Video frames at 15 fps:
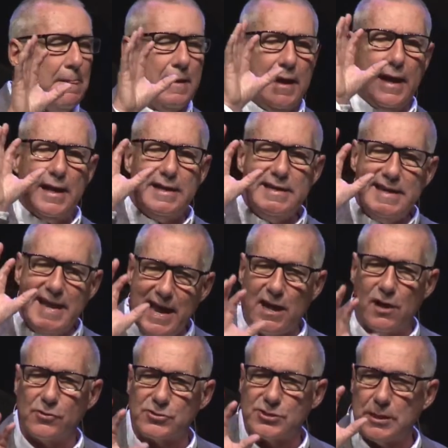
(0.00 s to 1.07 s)
and
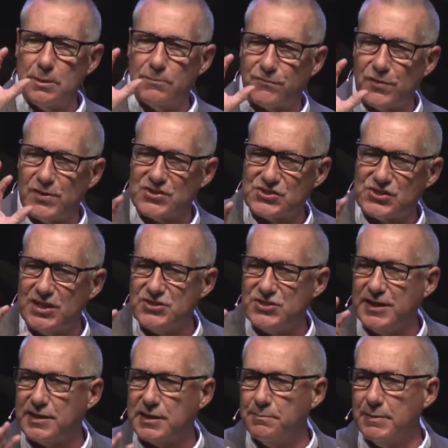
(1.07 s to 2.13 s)
nails him for the sins
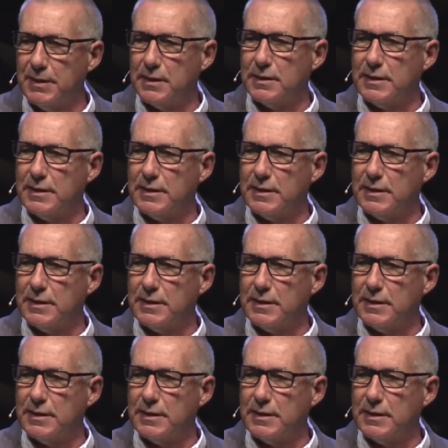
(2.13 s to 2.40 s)
he'd committed.